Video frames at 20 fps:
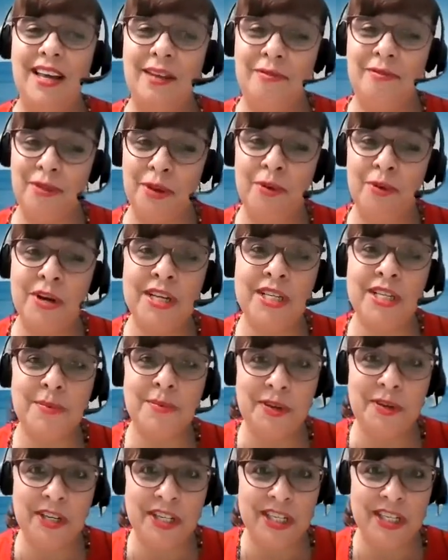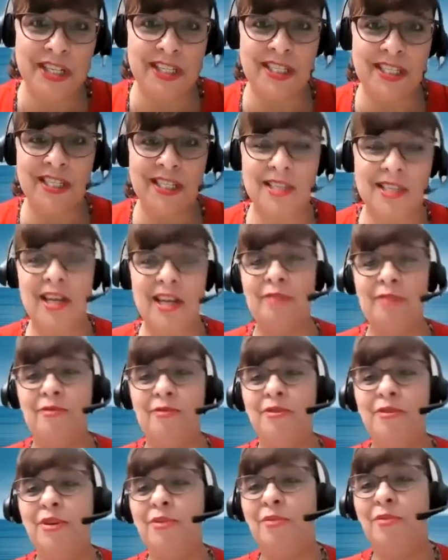If you are a Spiritist,
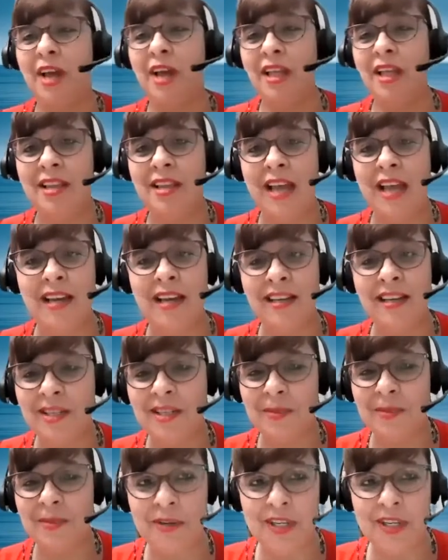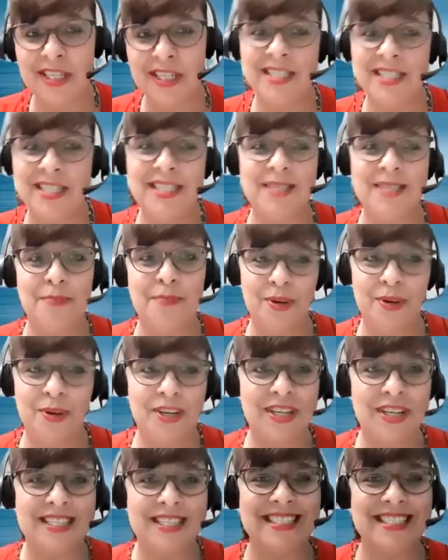if you read any Spiritist
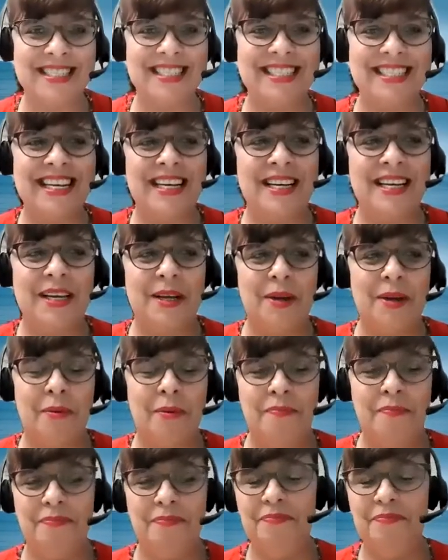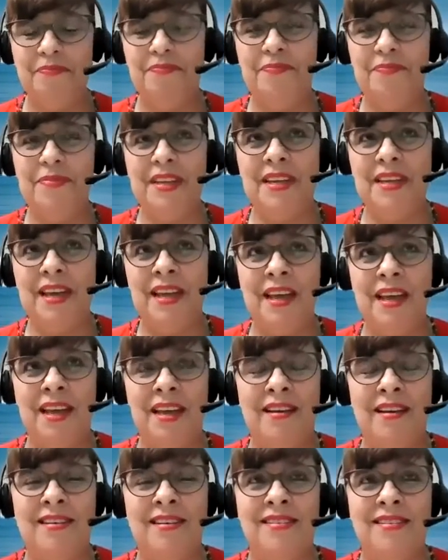books,
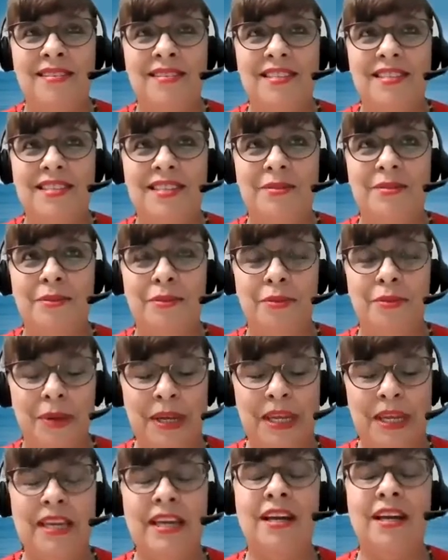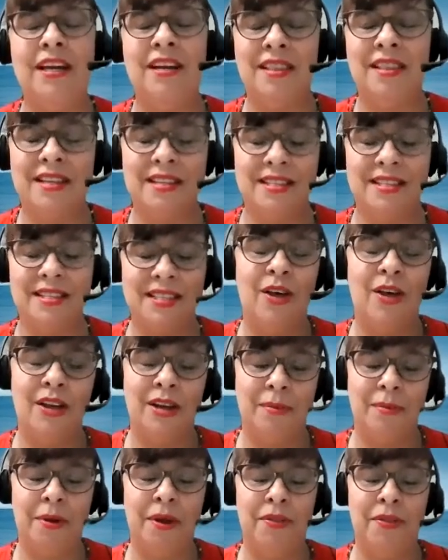and we hear there's a
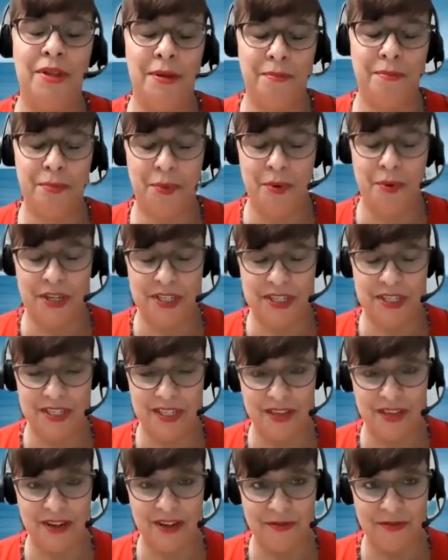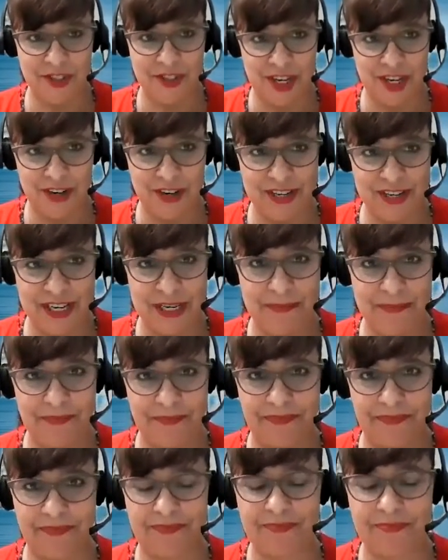lot about the importance of charity.
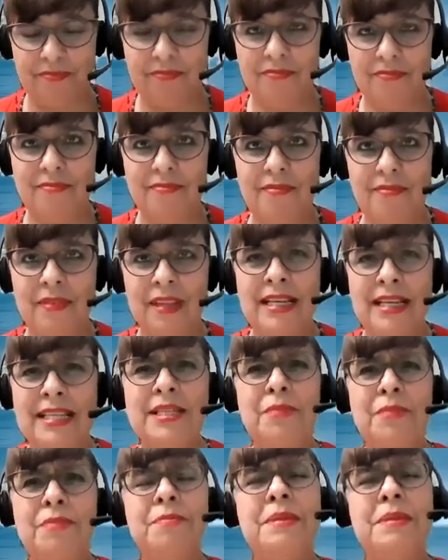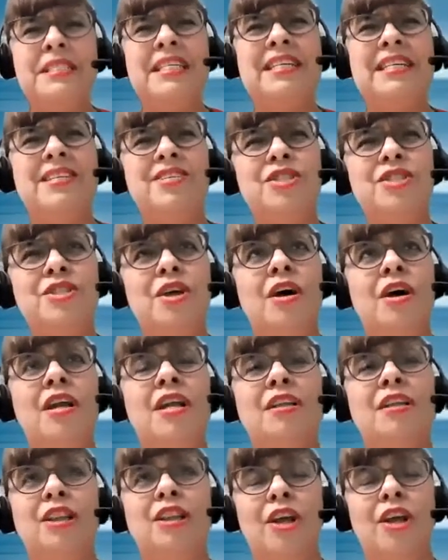So we may say there's
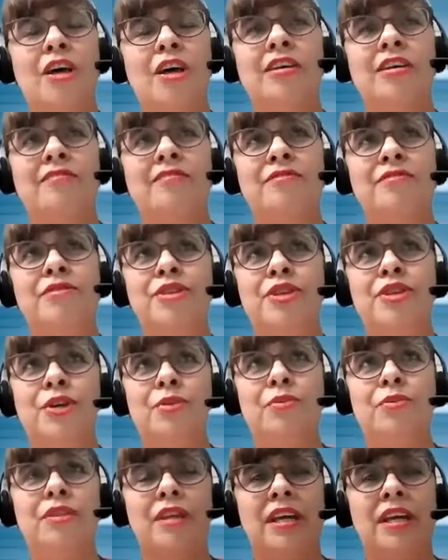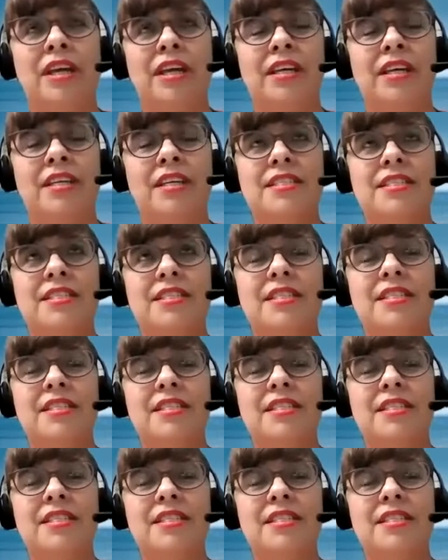not a lot of new things,